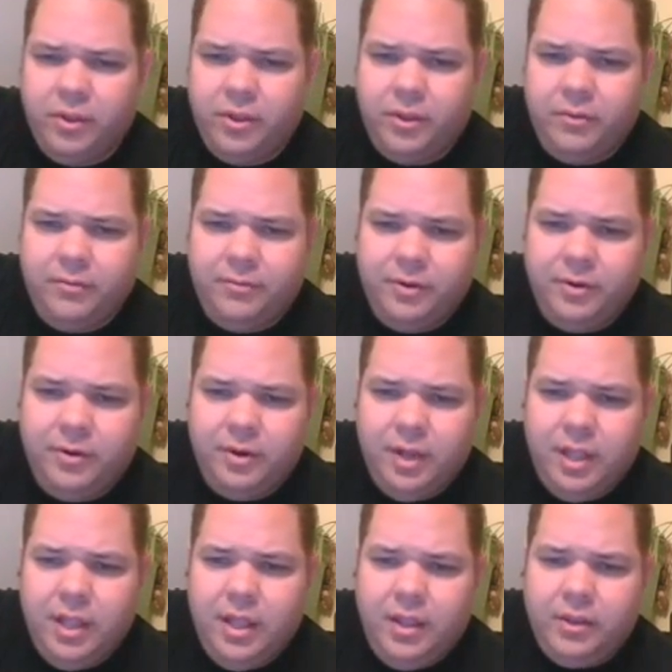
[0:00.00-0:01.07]
Thank you for
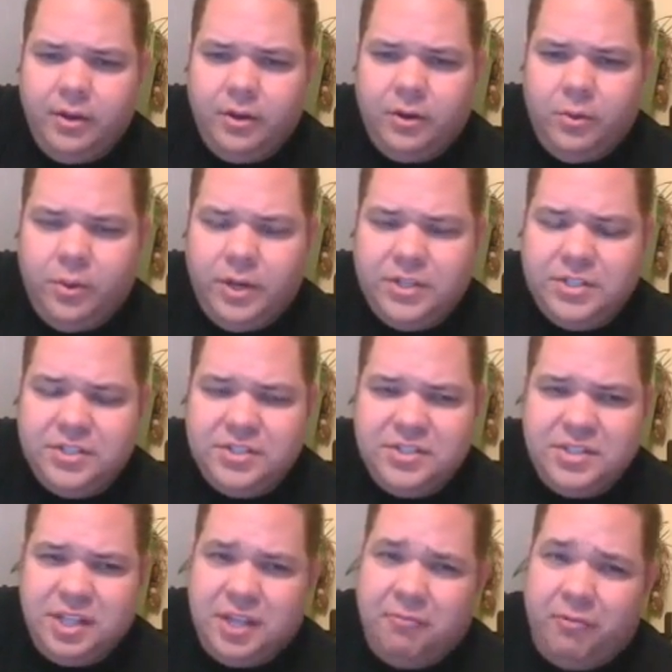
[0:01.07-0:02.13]
your
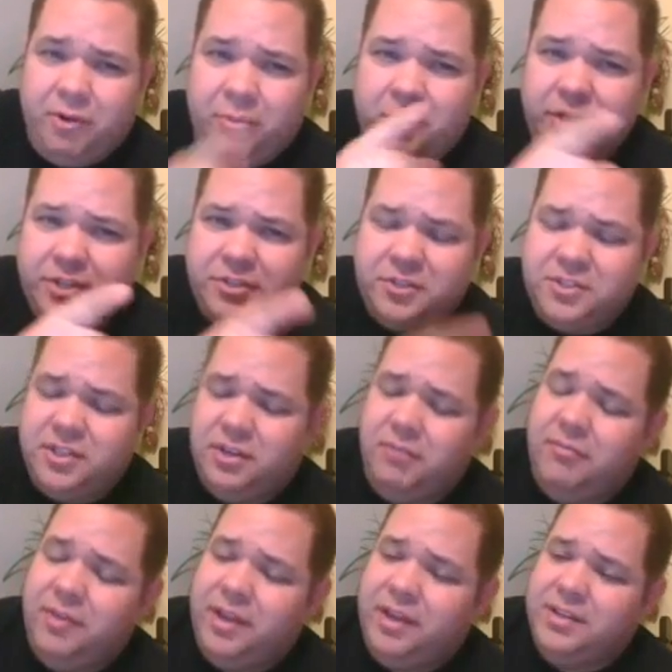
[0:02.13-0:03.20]
questions. Thank you for your pictures in
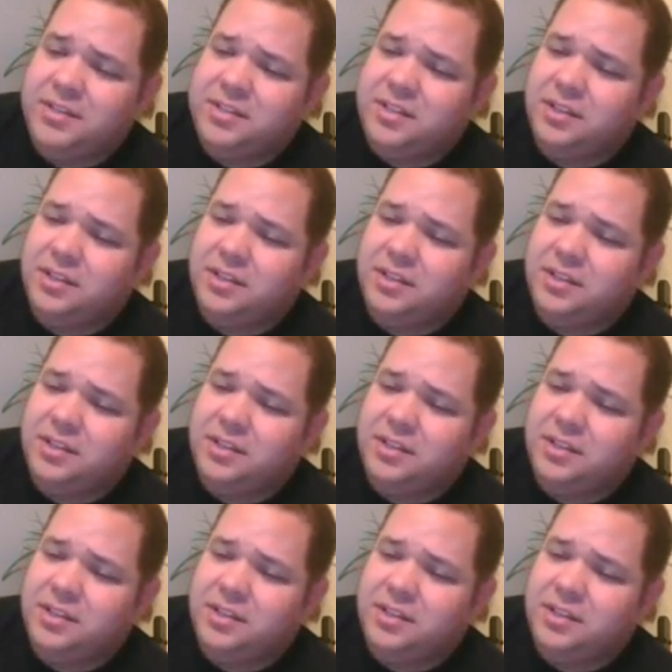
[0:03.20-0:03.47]
advance.